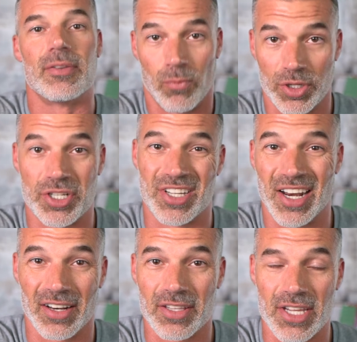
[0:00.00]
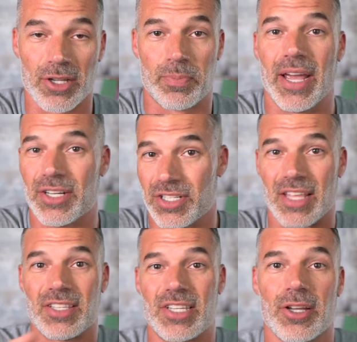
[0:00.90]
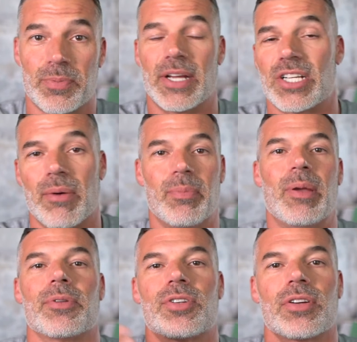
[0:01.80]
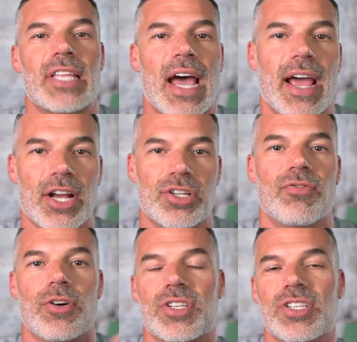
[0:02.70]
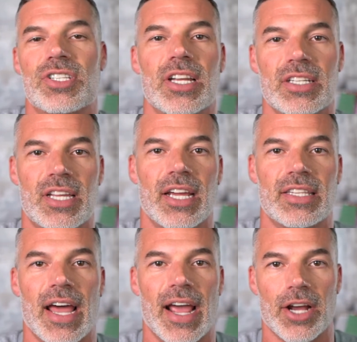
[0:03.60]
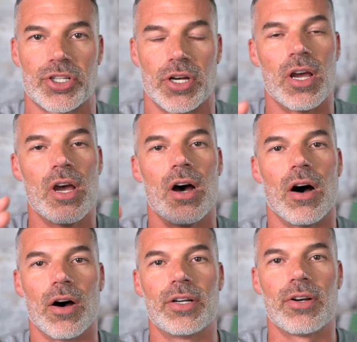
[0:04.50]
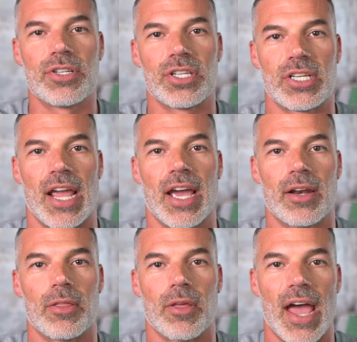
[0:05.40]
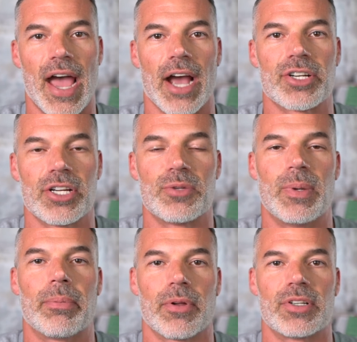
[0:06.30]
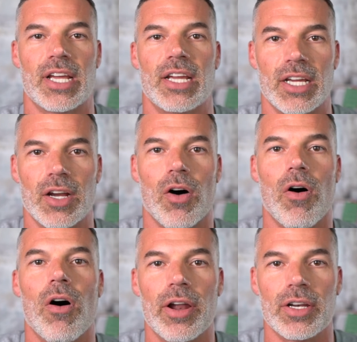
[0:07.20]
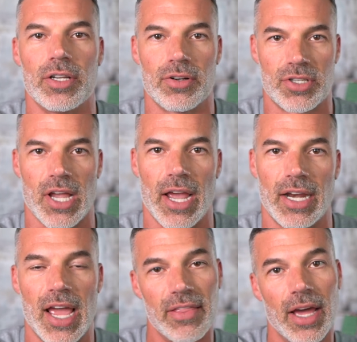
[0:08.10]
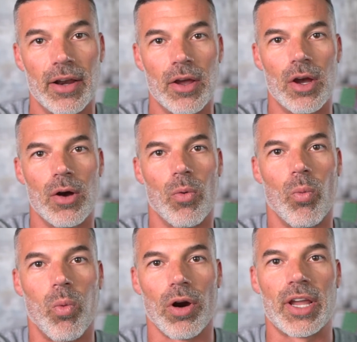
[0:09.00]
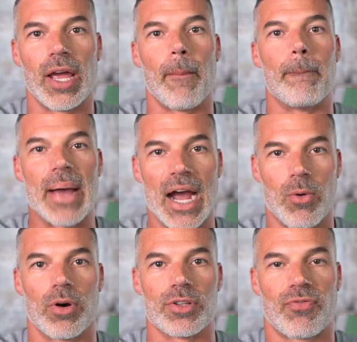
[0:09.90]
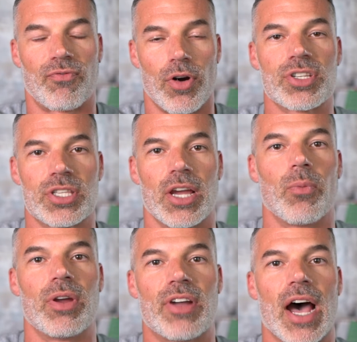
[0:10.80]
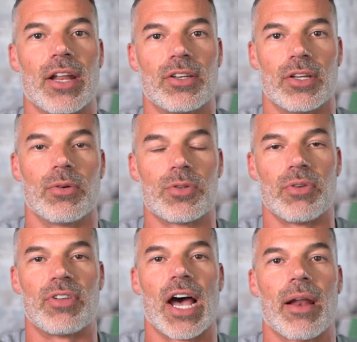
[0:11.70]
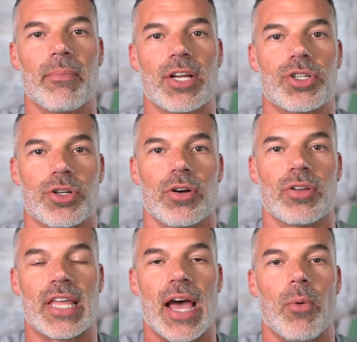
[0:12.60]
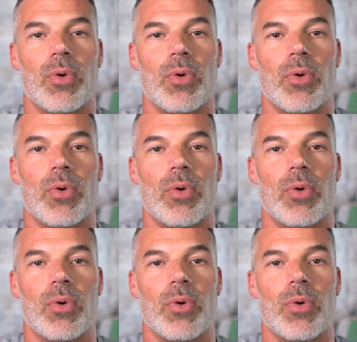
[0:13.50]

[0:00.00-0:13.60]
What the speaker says: which is getting to the sales page. And then the sales page, how many people took that action versus didn't take that action. Understand the actions people are taking on your site and then work it backwards. First thing we've got to do is we've got to make sure that